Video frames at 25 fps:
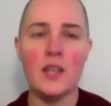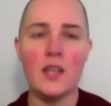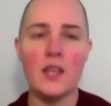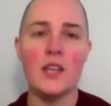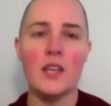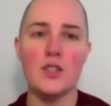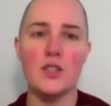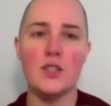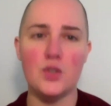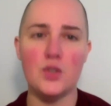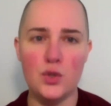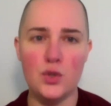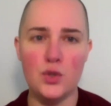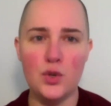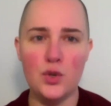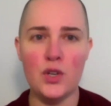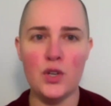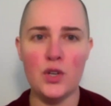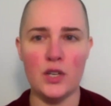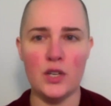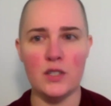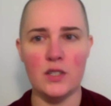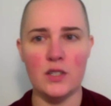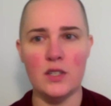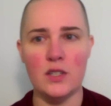is
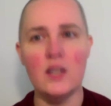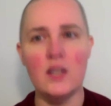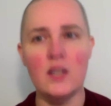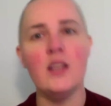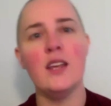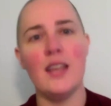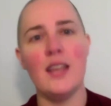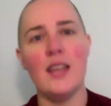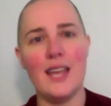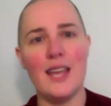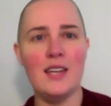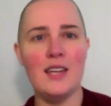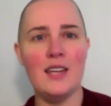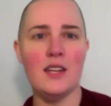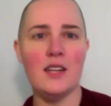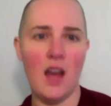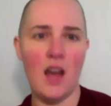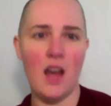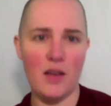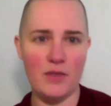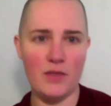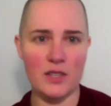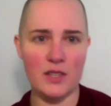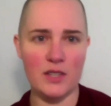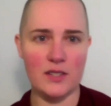good in and
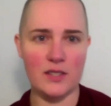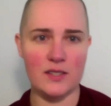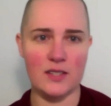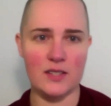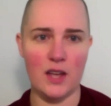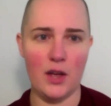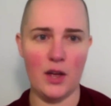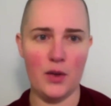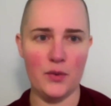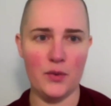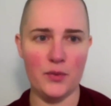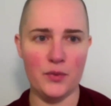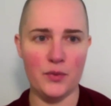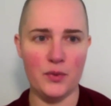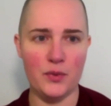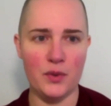of itself.